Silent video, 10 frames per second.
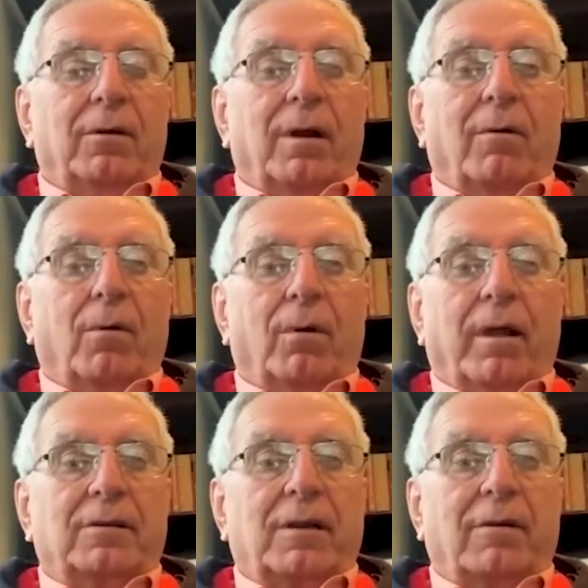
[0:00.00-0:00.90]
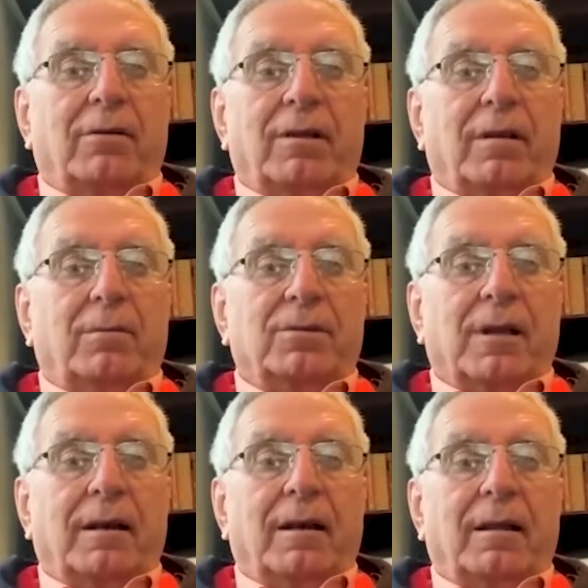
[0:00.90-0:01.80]
you know, all those countries that were
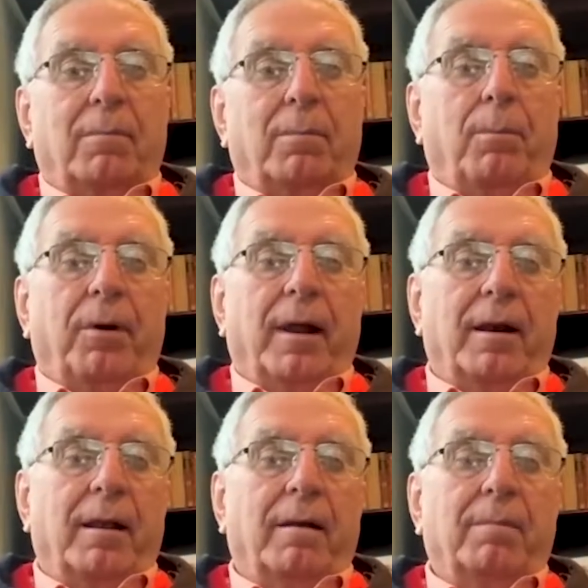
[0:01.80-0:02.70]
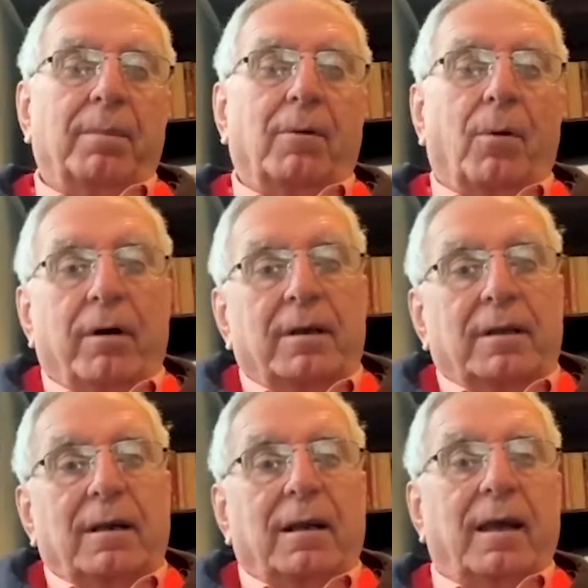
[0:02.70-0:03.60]
suddenly put under
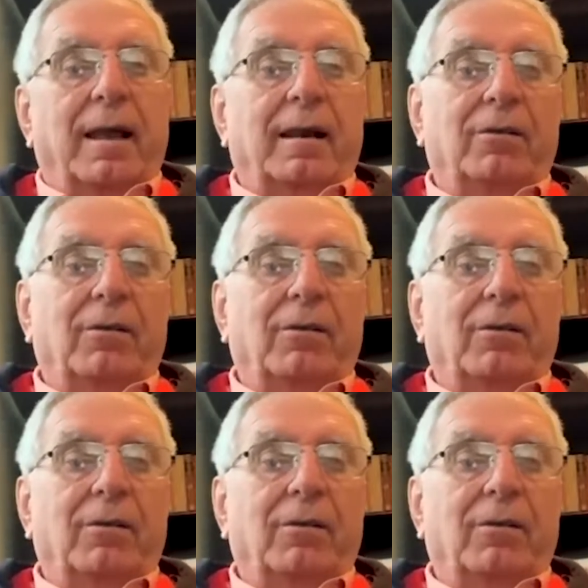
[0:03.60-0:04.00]
quarantine again,